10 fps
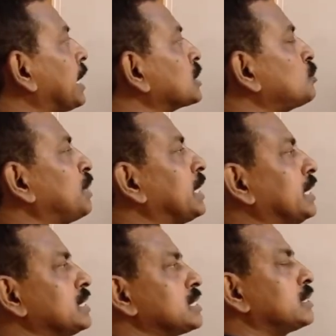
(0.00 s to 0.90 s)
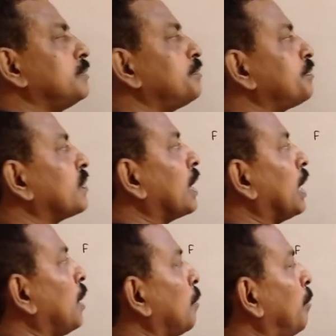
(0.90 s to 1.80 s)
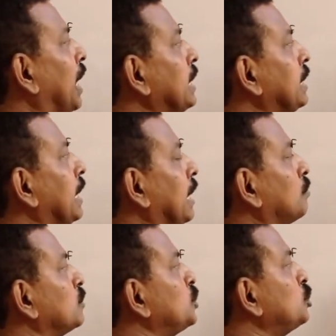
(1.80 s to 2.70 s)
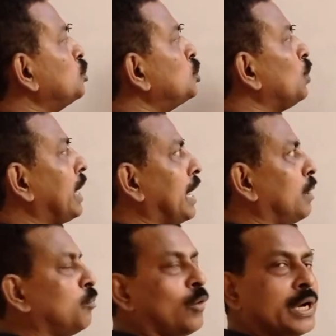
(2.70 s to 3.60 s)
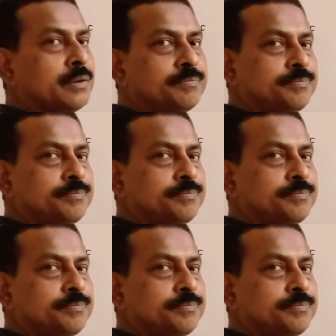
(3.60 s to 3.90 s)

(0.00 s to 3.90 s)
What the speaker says: experienced by m due to m1,